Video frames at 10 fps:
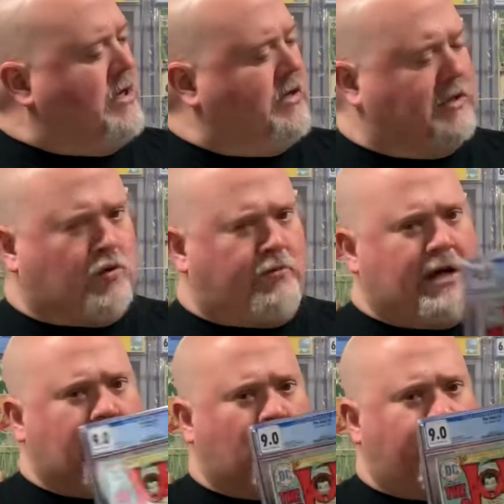This one might
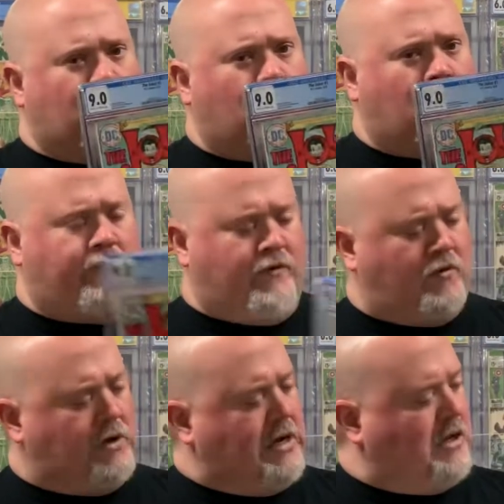hang on my wall for a
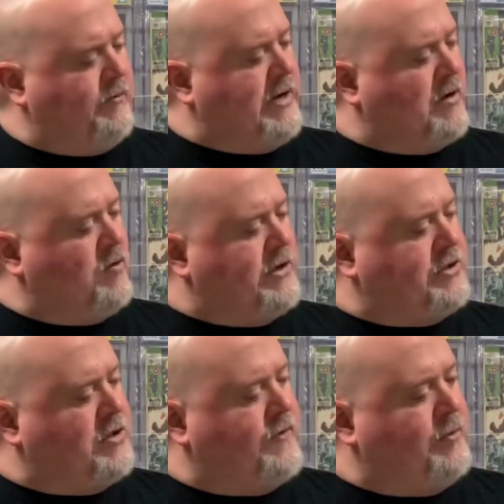while. I'm not quite
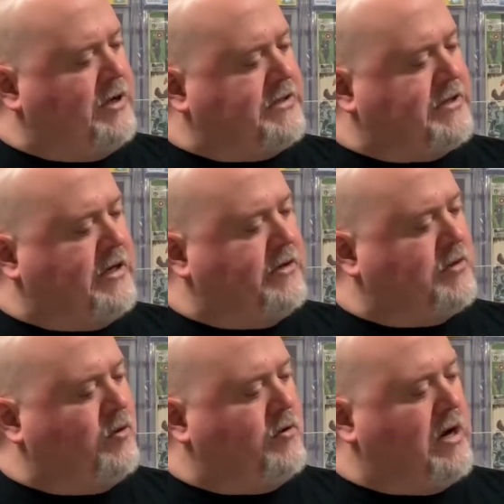sure if I'm going to sell this
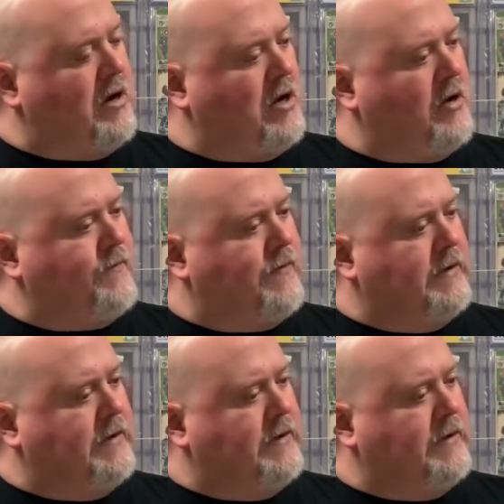one right off.